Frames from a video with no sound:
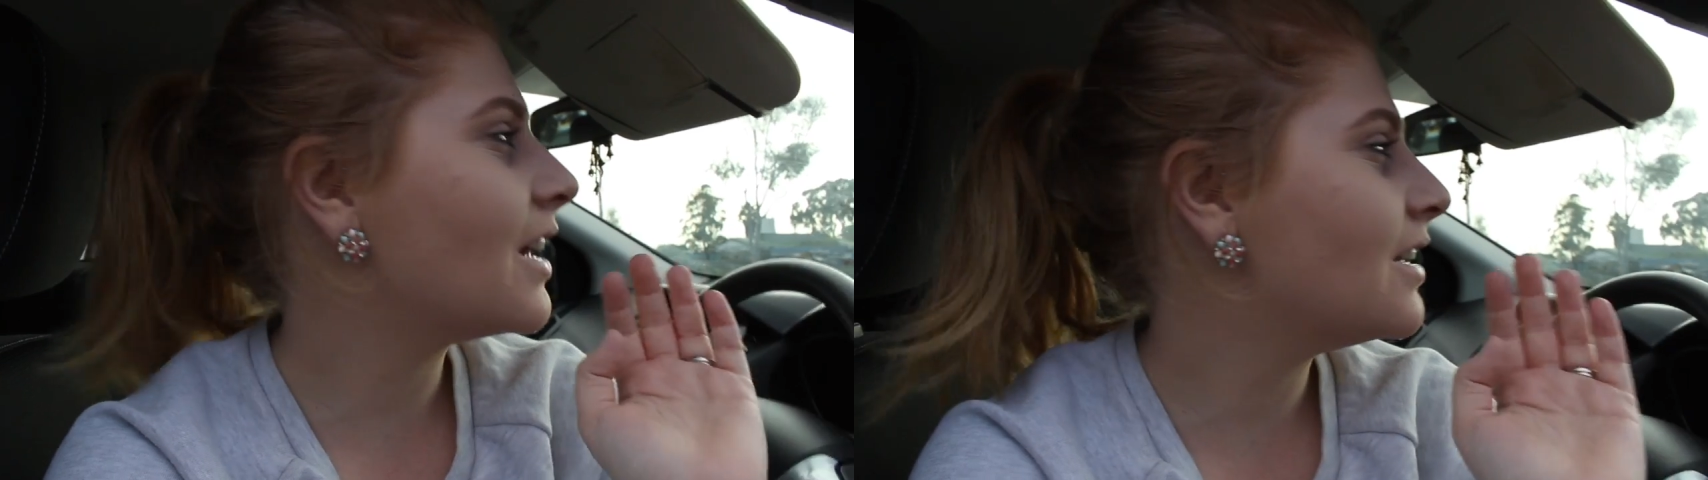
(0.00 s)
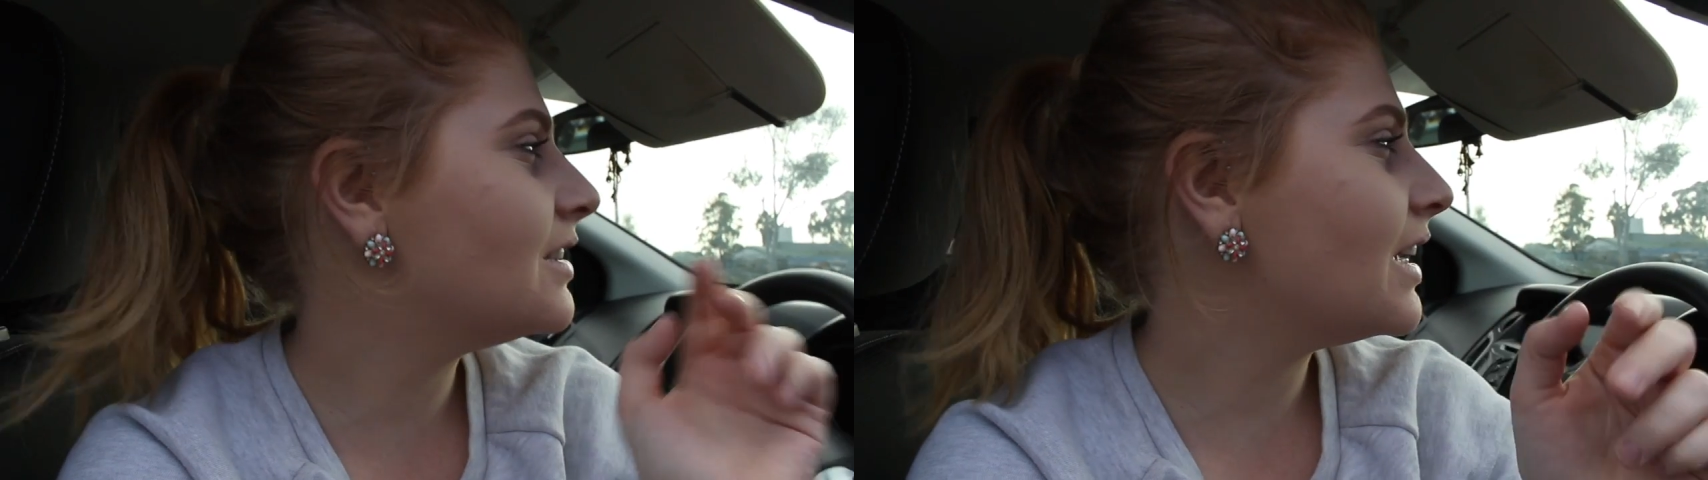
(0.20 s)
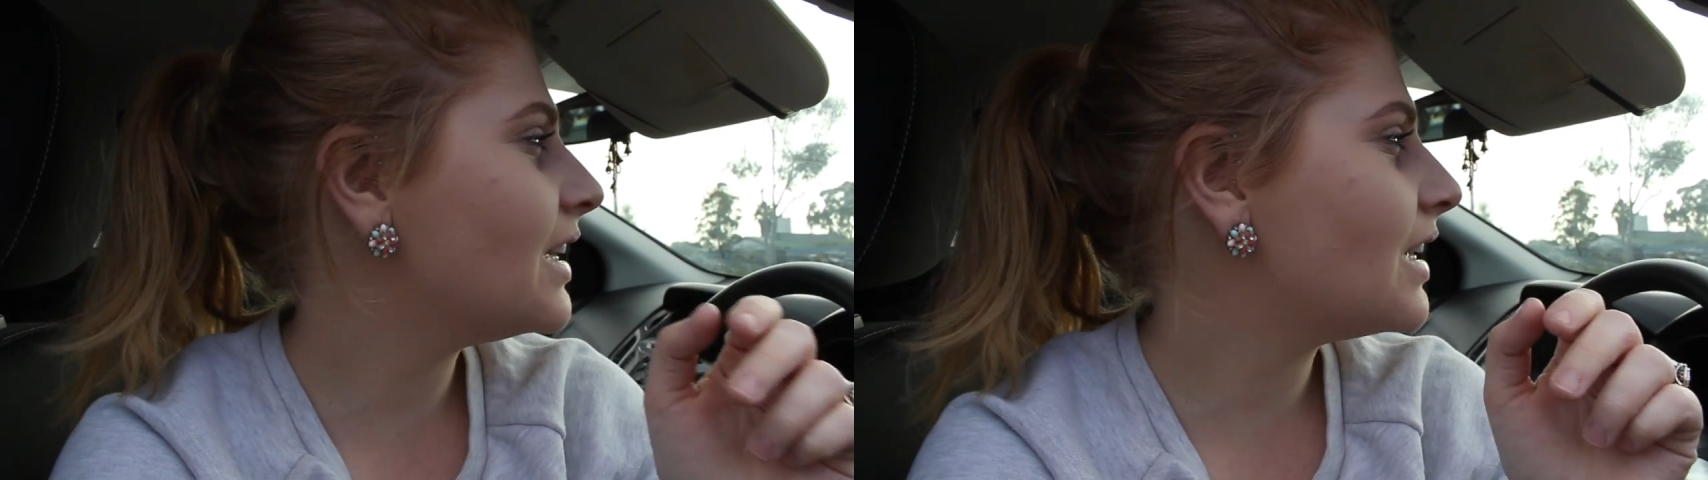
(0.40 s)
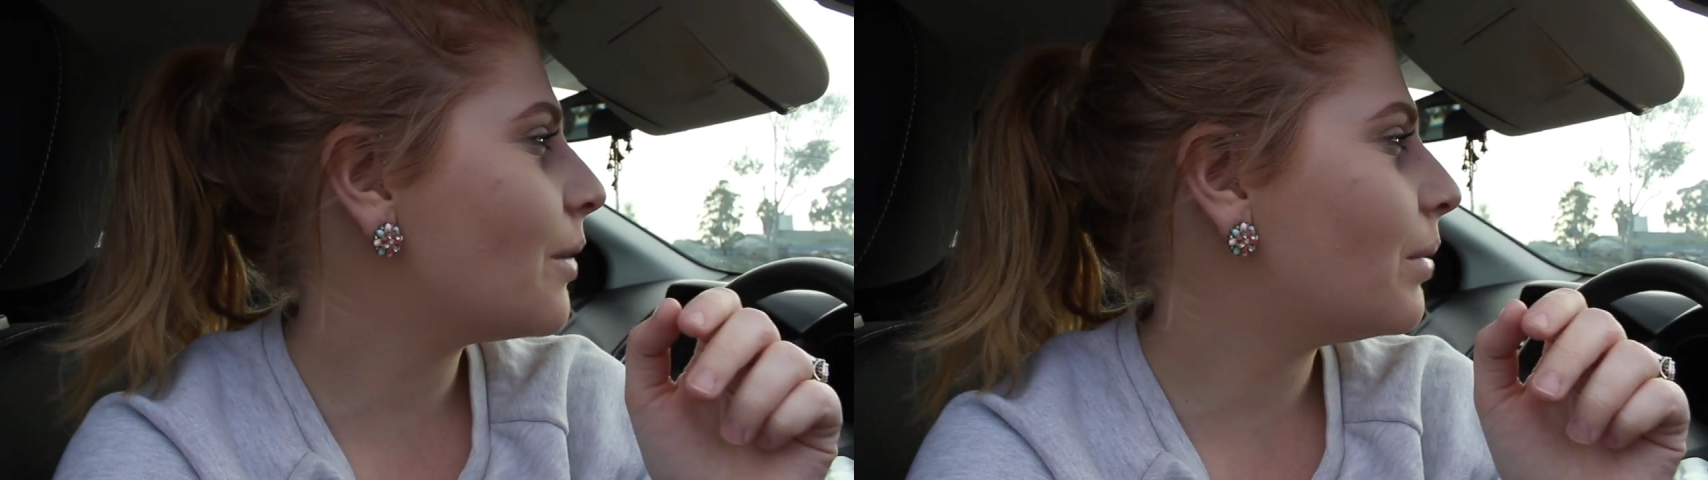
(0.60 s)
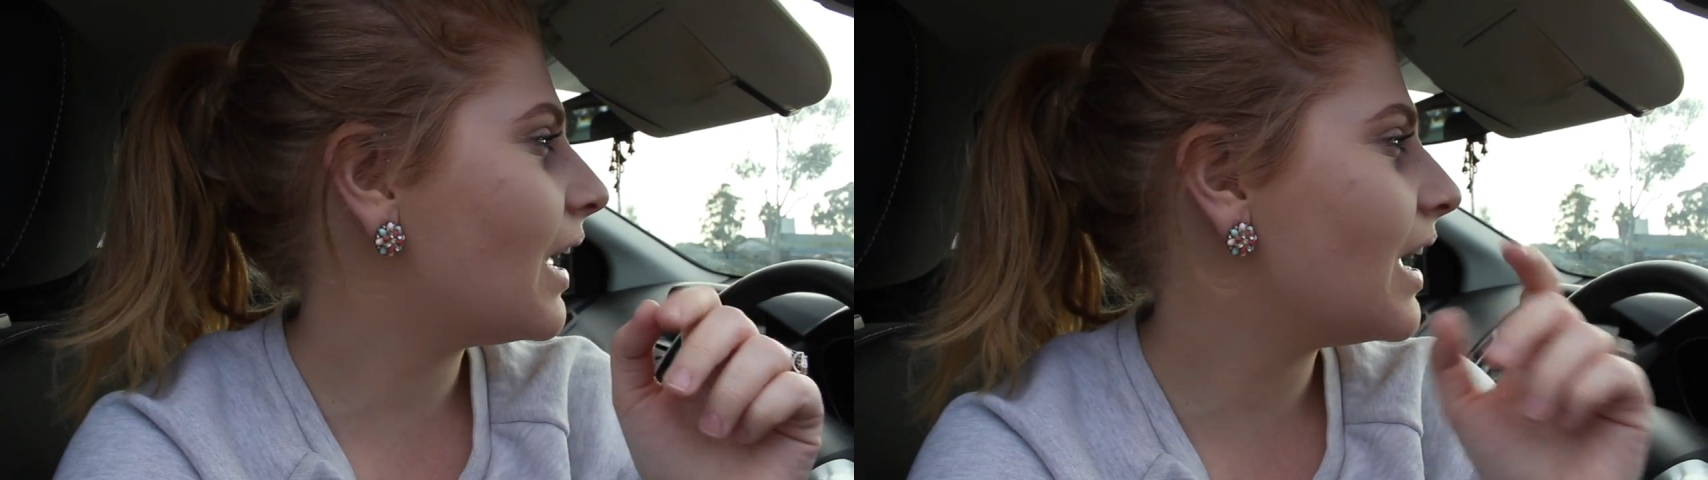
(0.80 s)
I see
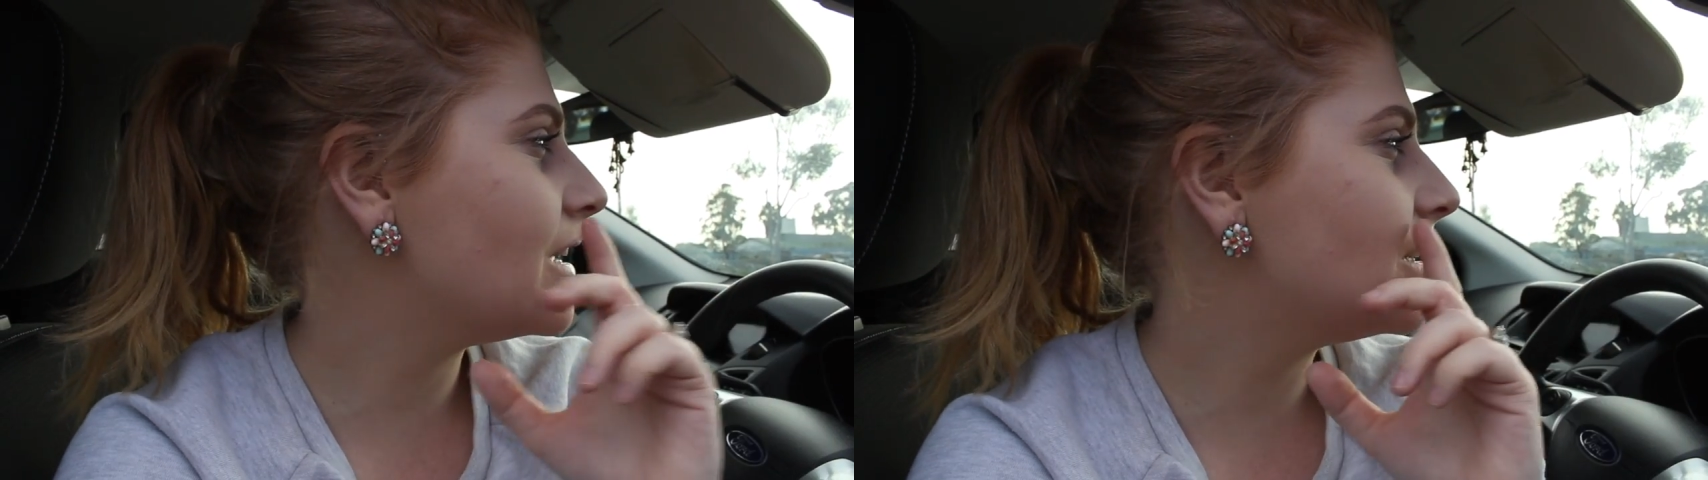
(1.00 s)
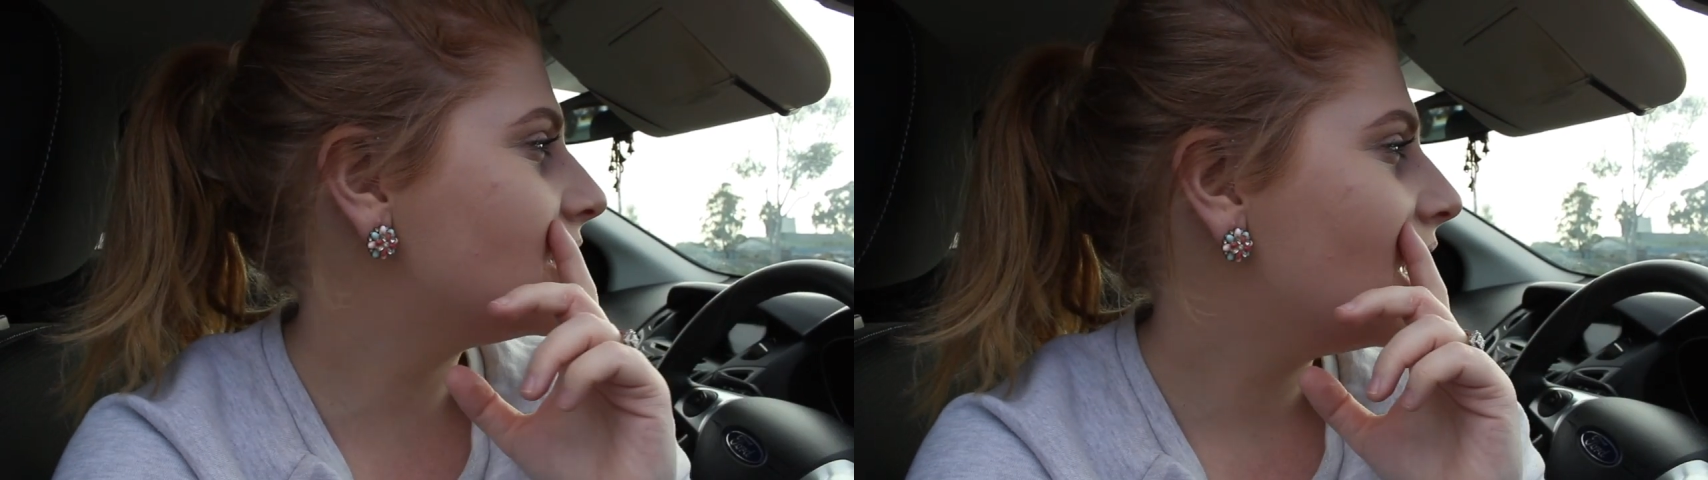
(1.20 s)
a place